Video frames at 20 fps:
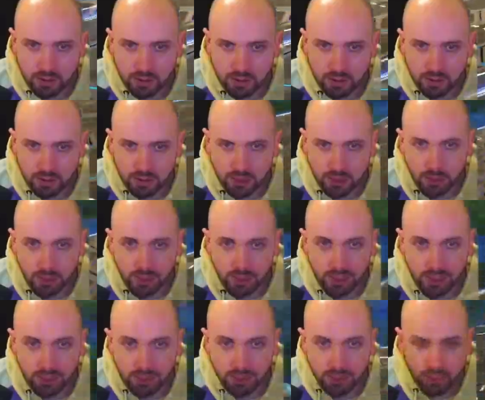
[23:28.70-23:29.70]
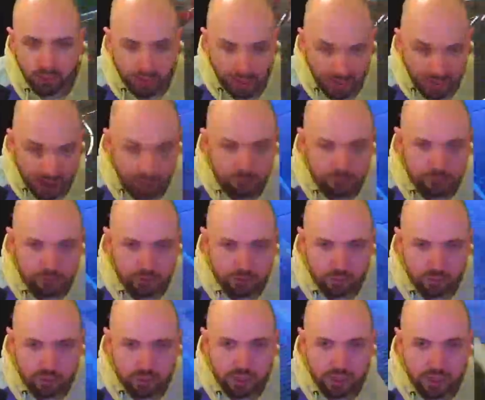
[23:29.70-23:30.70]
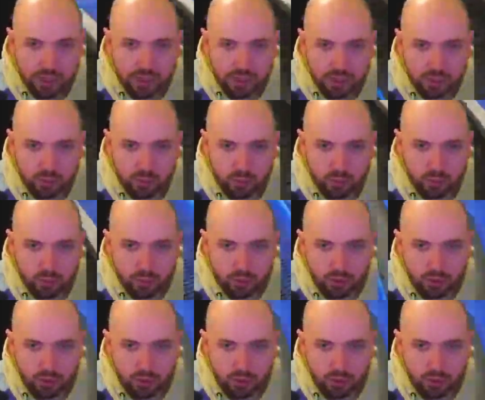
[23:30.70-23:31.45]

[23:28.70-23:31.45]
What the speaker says: So you want to hit the ball after it hits the wall,